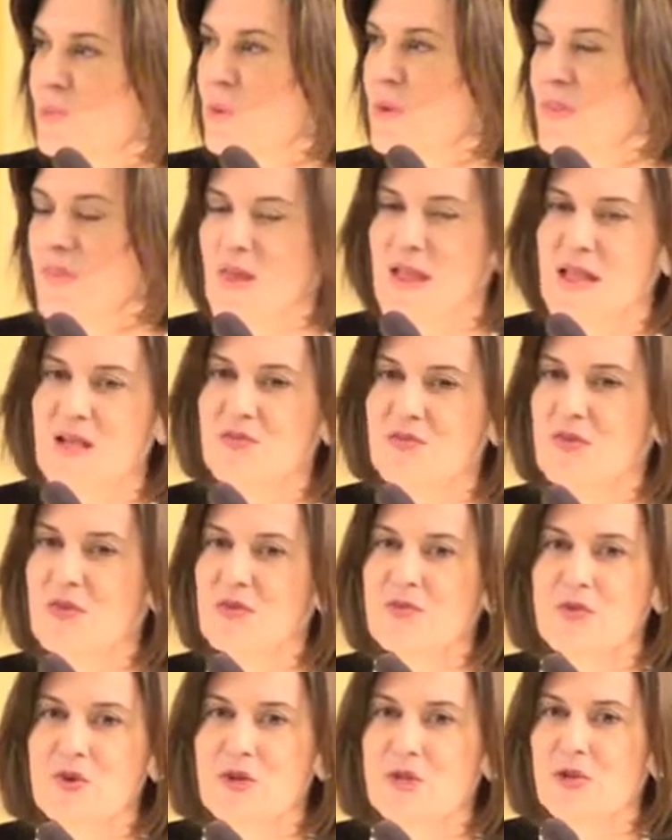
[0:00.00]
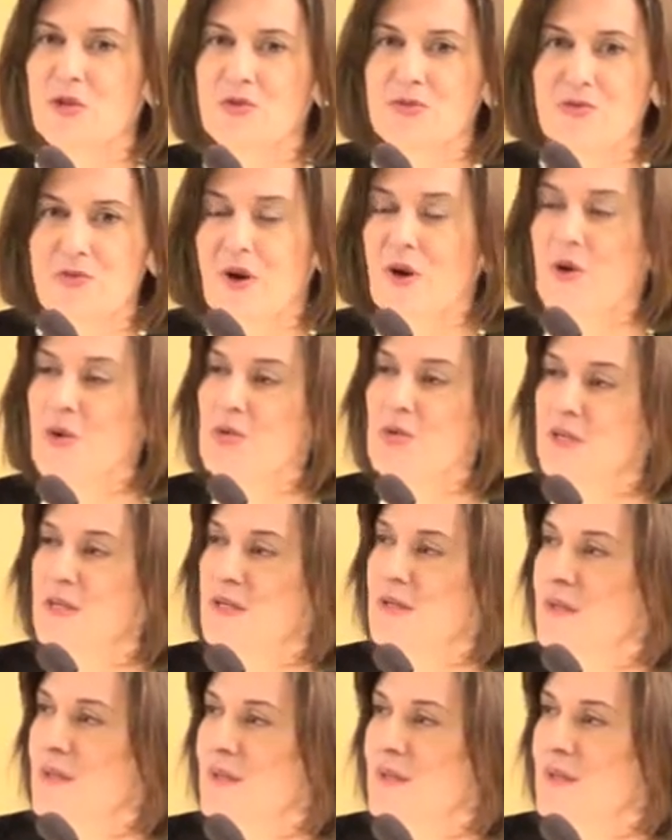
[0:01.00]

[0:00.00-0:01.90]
We're thankful for your vote